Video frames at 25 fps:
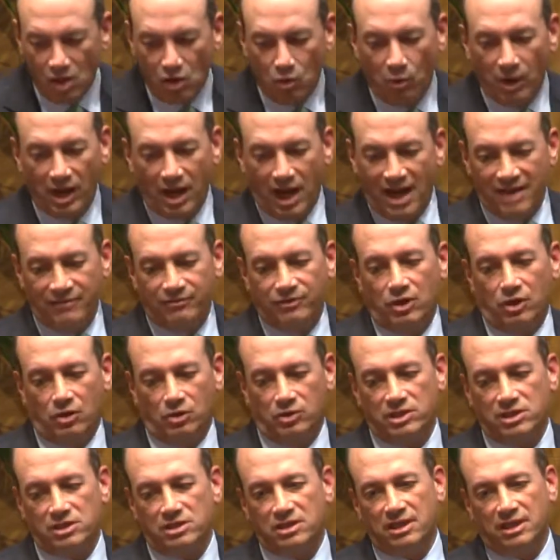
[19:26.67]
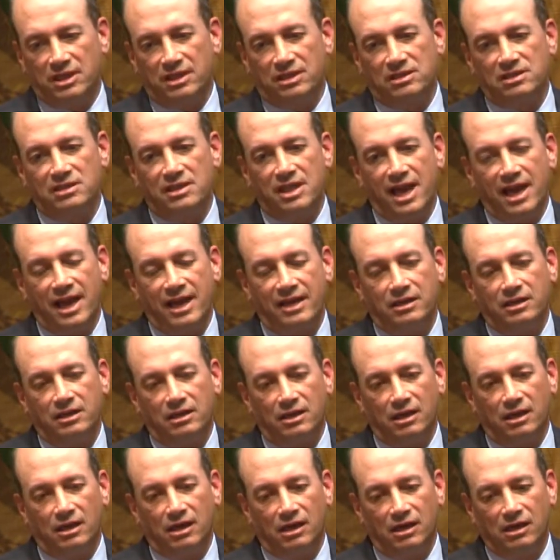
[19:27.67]
what I've noticed is that
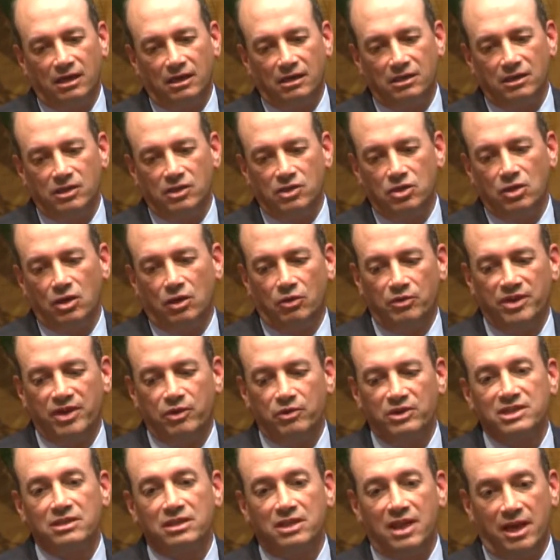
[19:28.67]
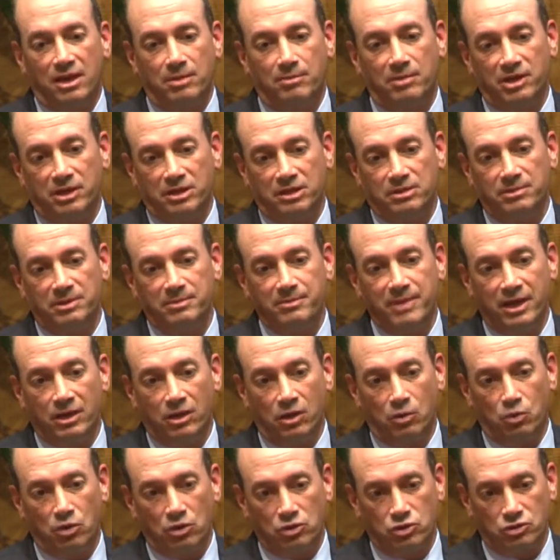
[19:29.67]
there is a lot of money to be made
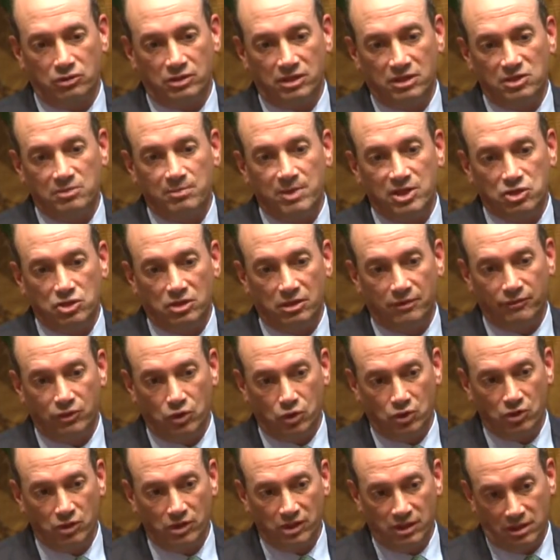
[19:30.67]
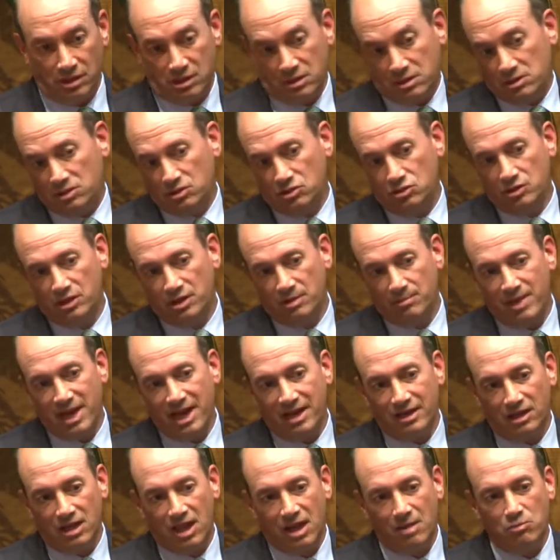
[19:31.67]
on Wall Street, especially if you're good at this. You get
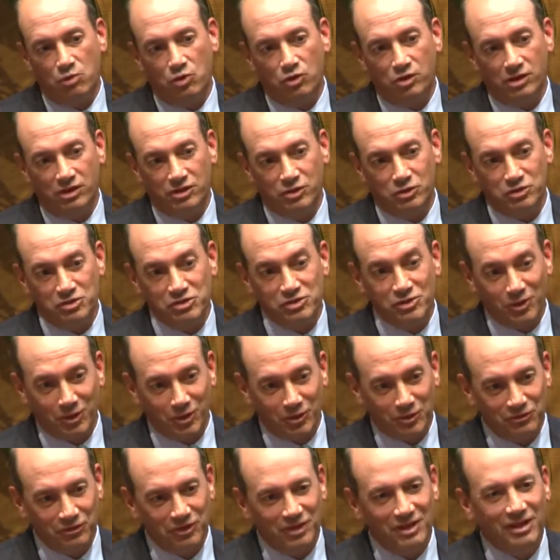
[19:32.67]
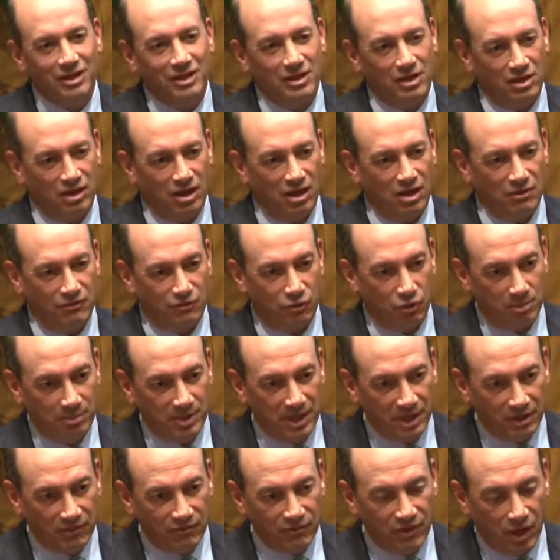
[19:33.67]
paid a lot more than you deserve for
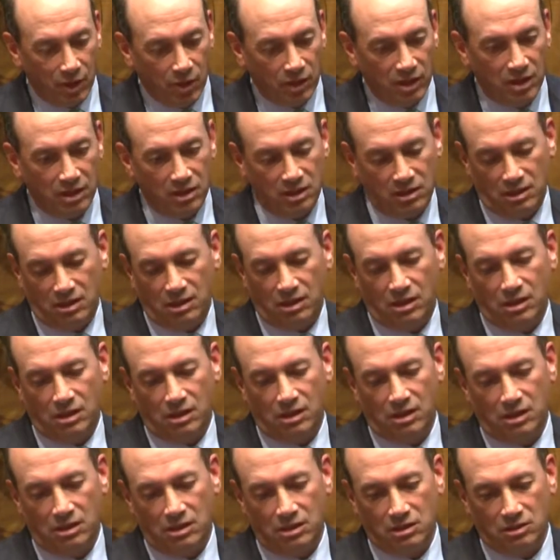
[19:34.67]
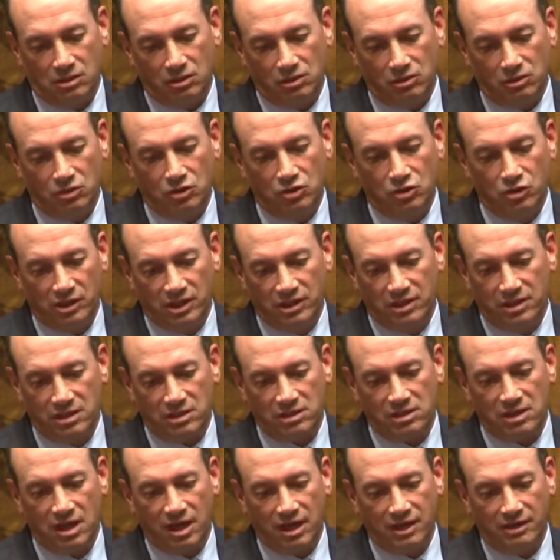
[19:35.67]
being very good at
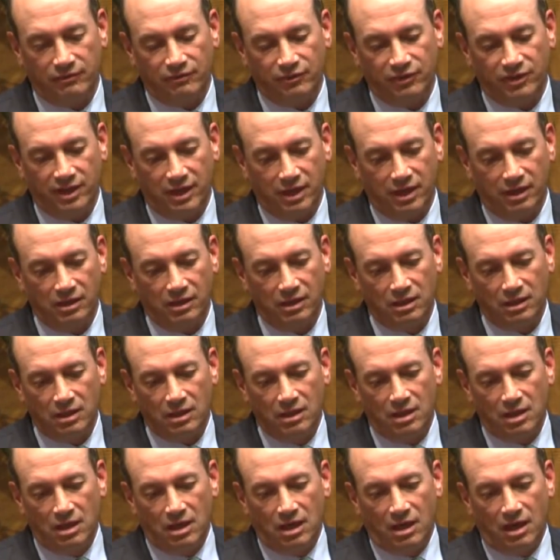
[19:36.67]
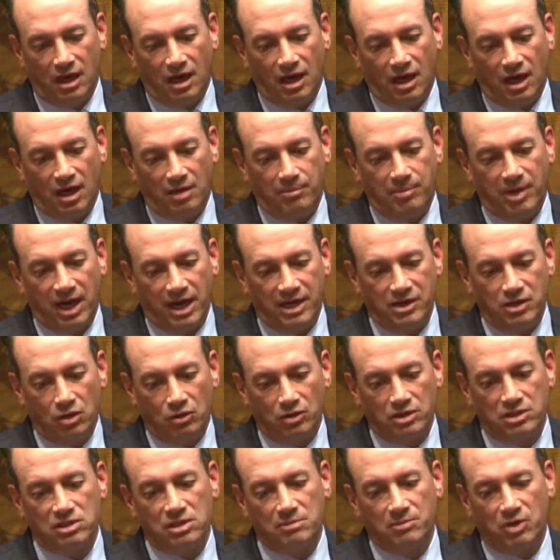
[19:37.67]
this kind of thing. But I
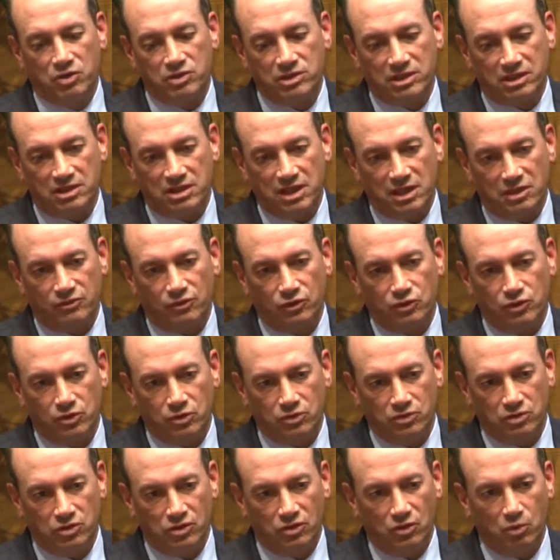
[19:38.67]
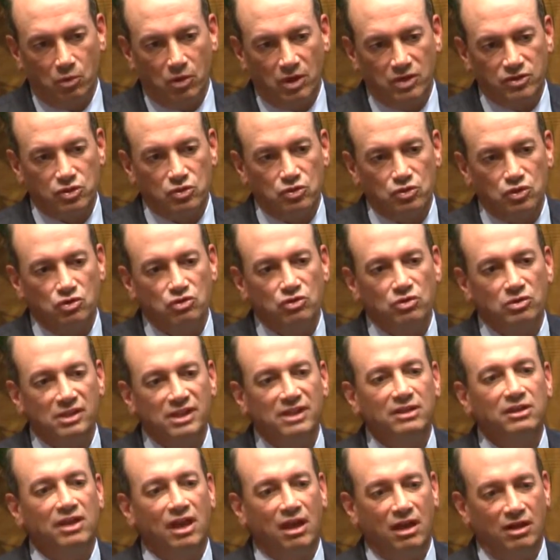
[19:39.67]
notice the most successful students are the ones who
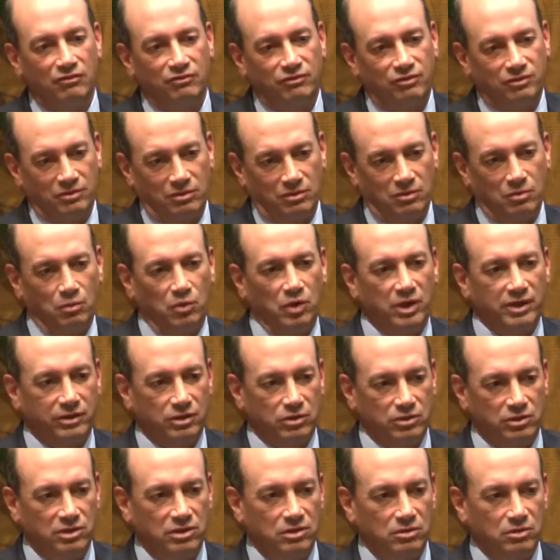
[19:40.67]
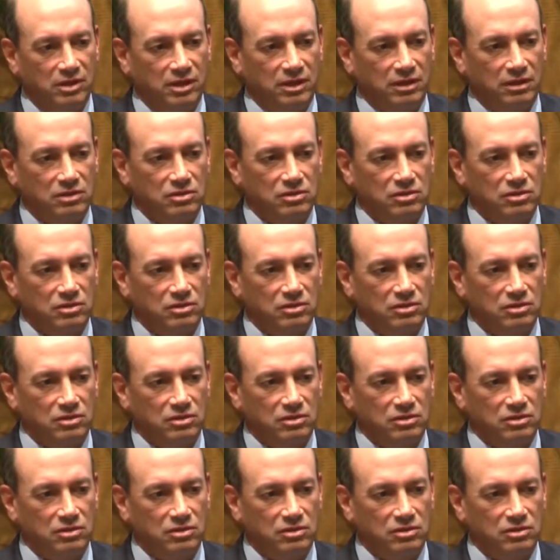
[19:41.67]
truly love what they're doing.